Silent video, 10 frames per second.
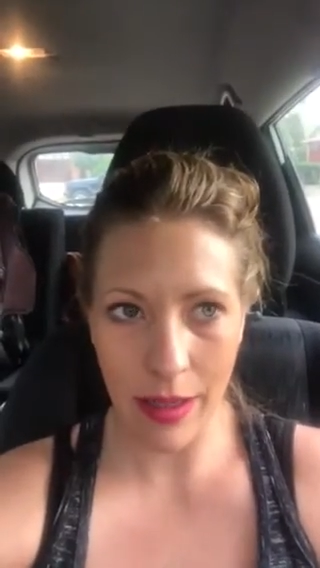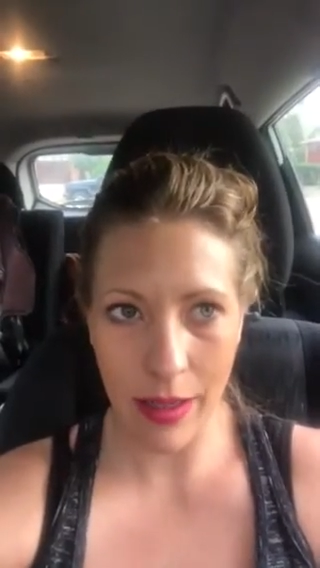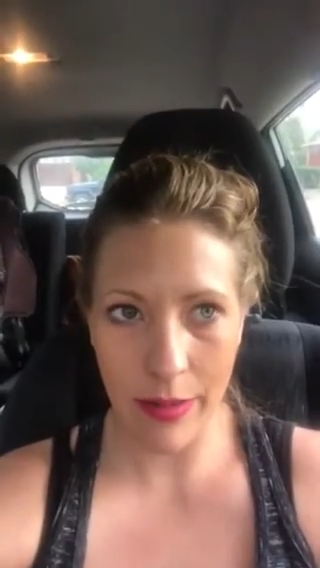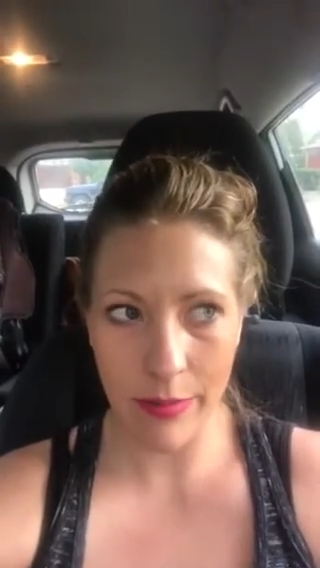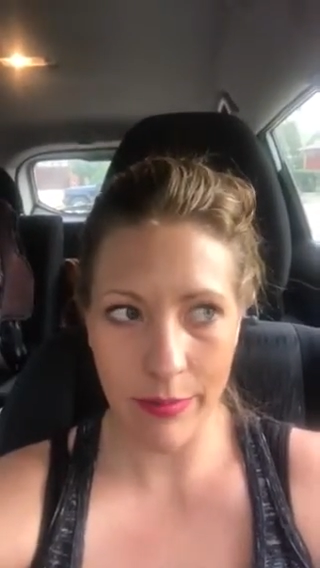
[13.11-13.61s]

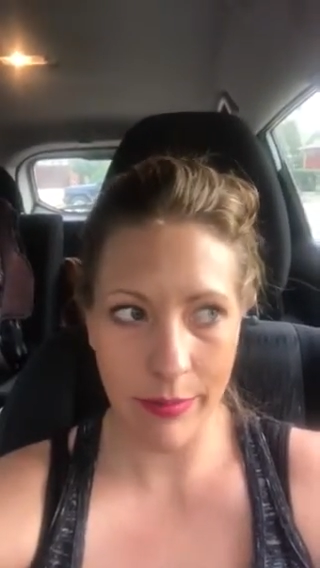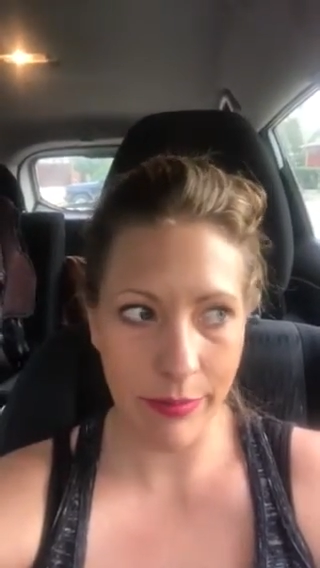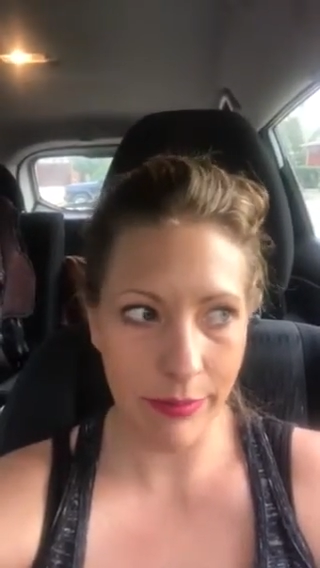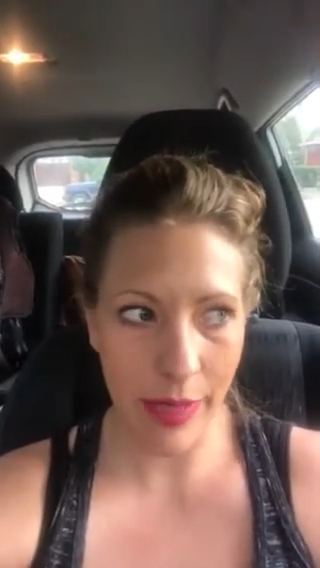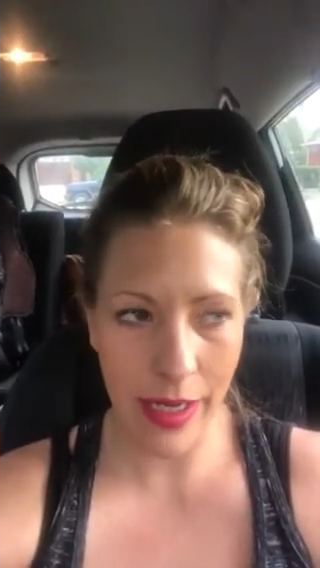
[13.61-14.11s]

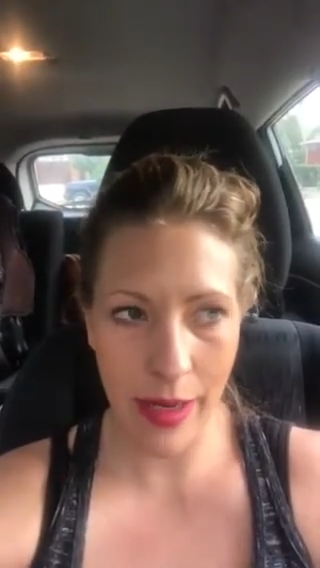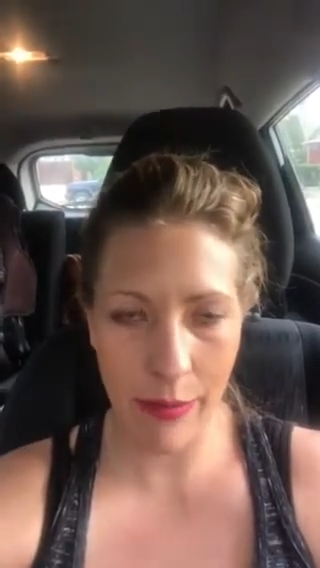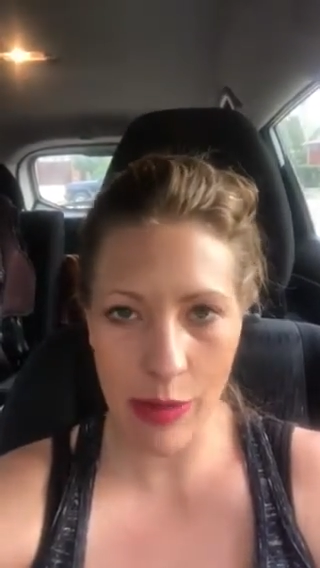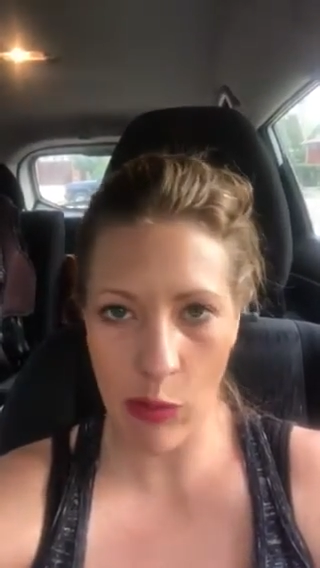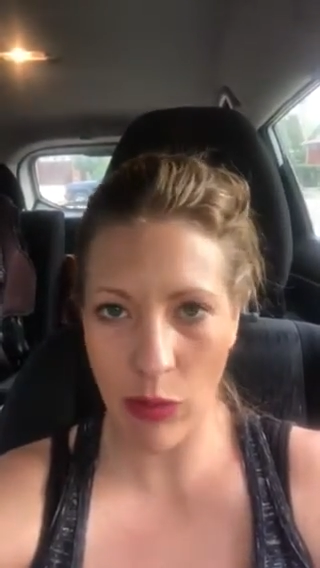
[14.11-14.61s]
I'm I can't
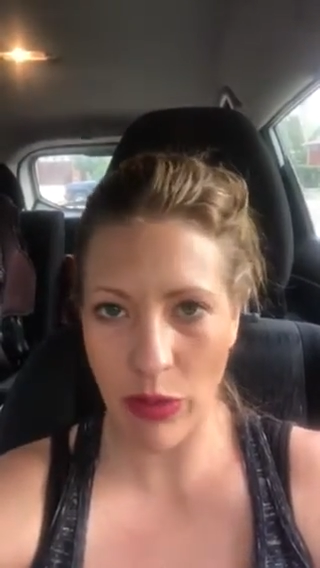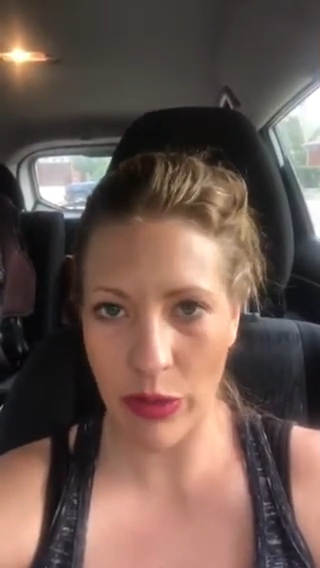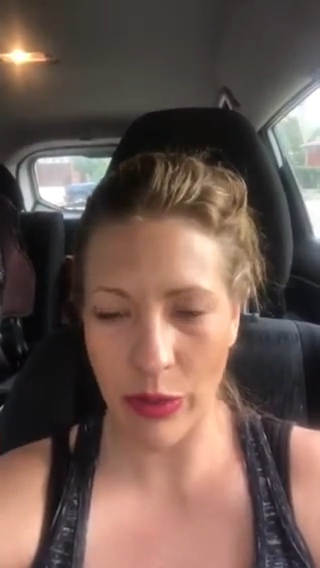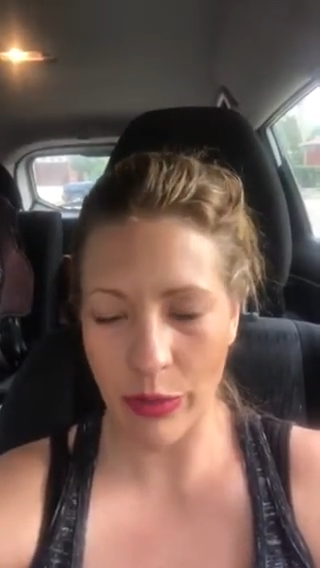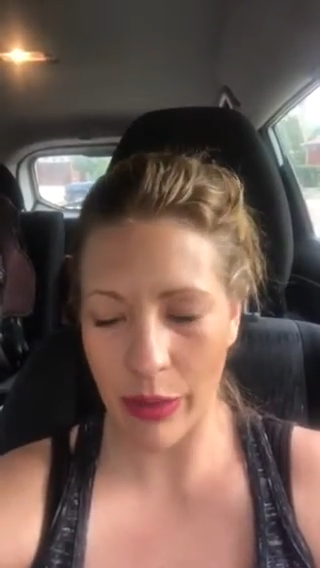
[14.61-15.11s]

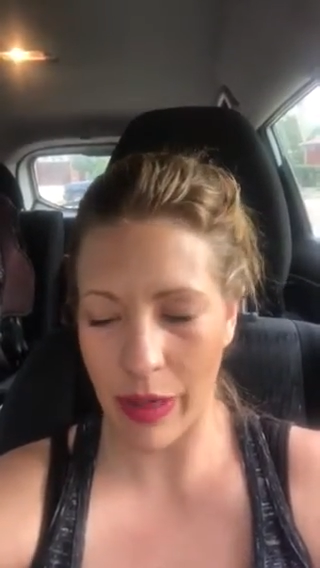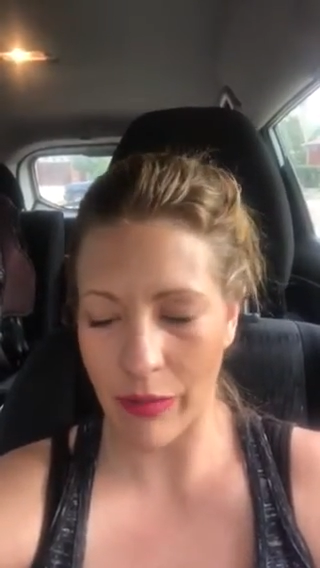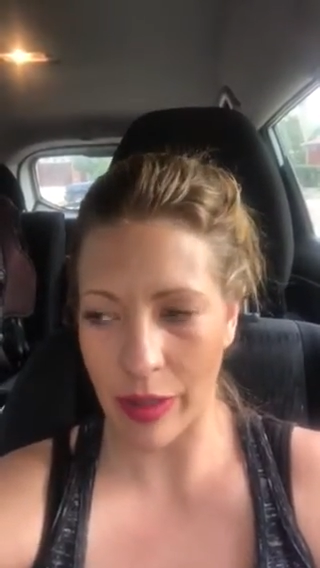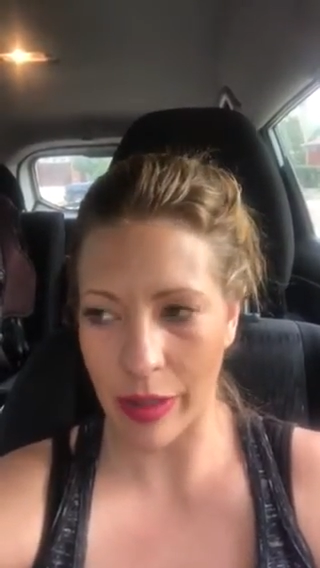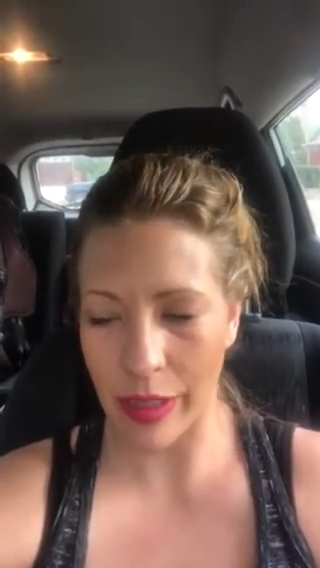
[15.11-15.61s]
record or
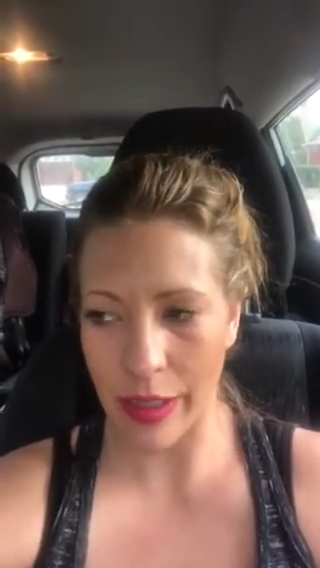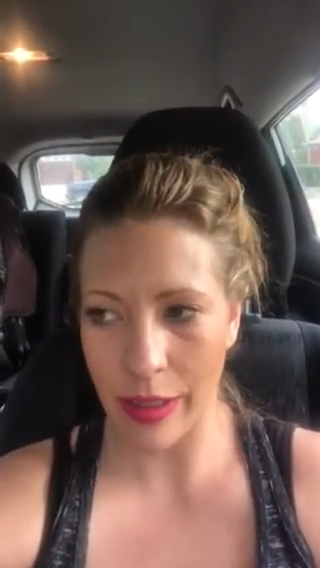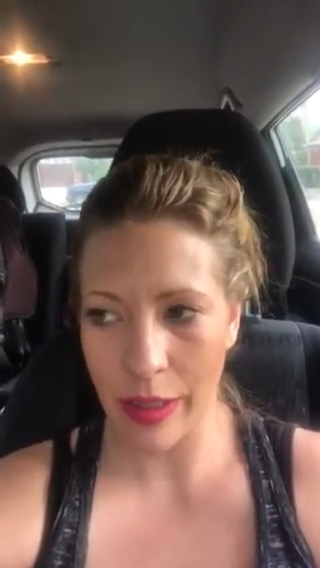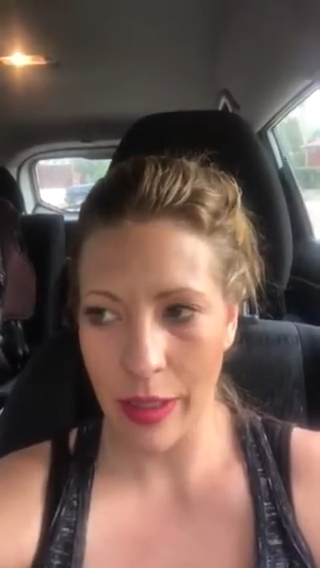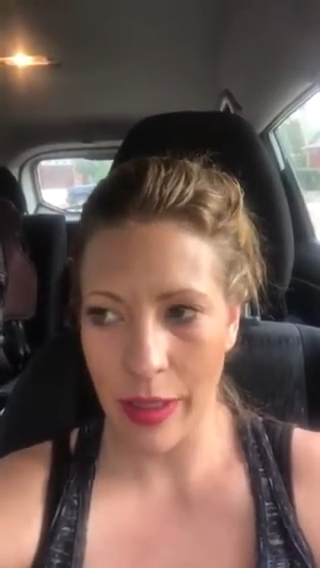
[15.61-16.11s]
whatever, and